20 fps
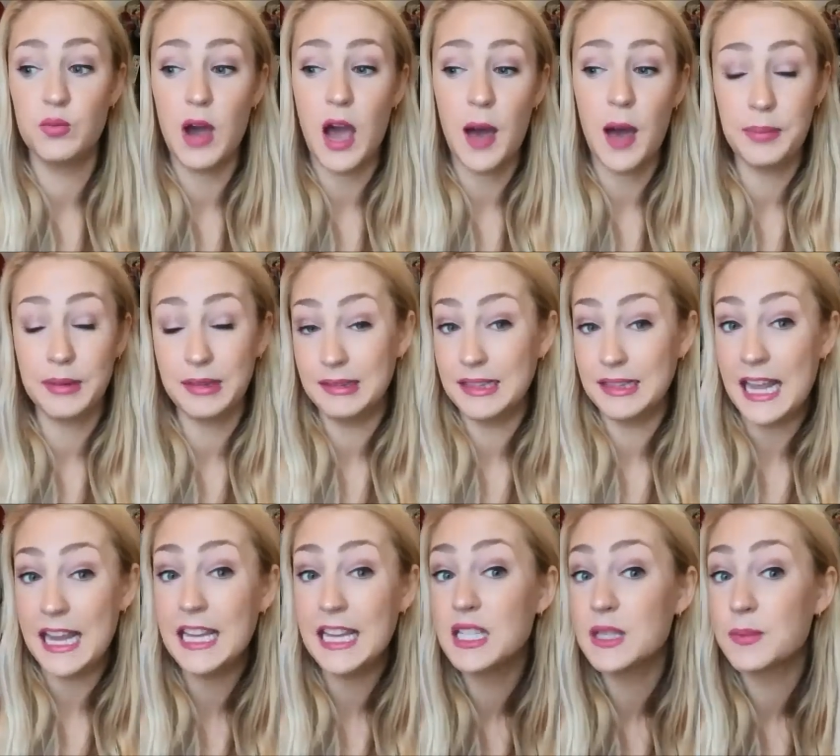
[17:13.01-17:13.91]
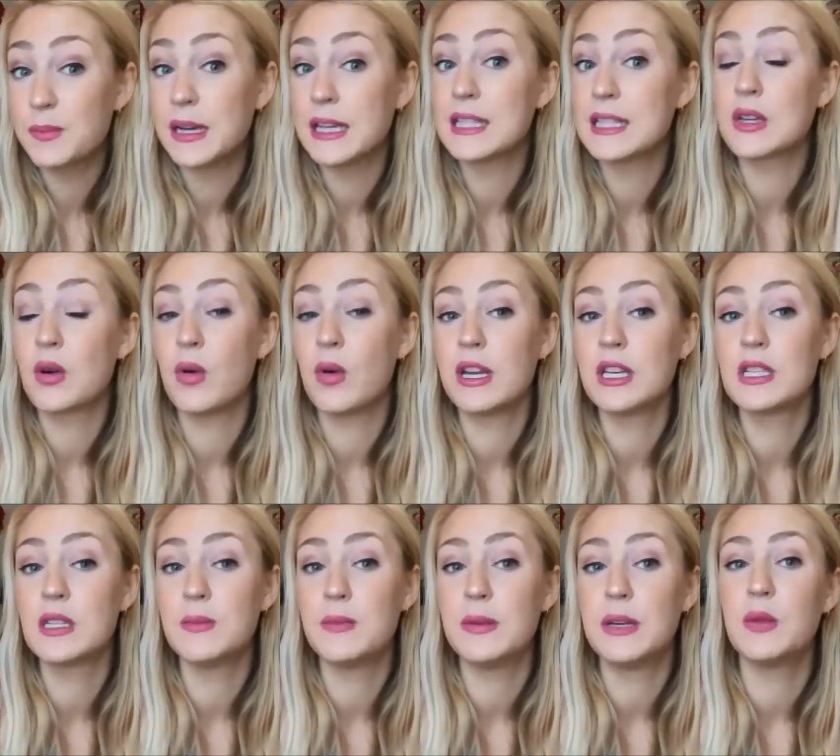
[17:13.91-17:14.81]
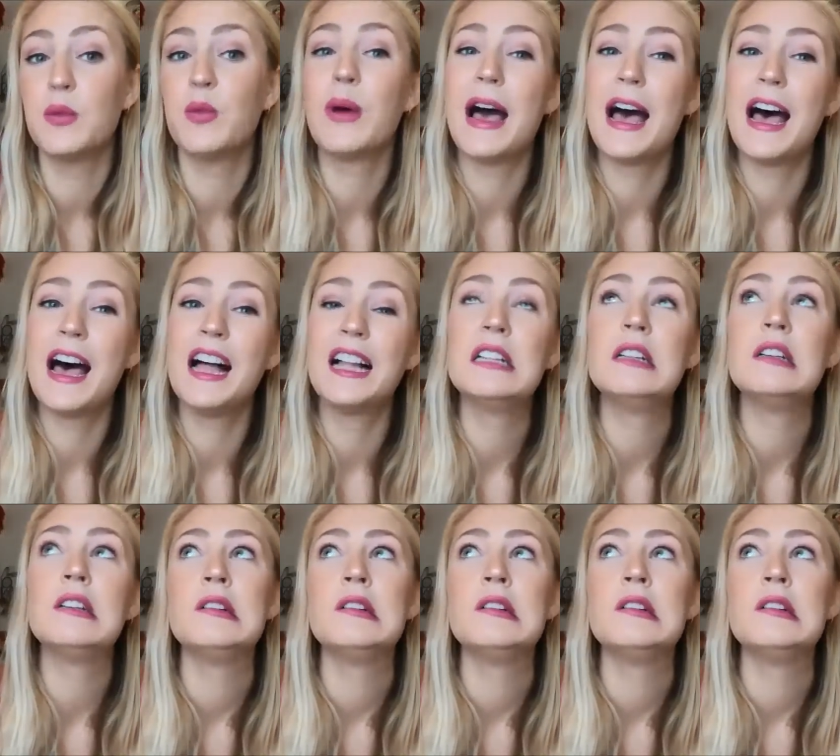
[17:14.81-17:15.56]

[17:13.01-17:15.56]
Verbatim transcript: up late, but it's going to be, well,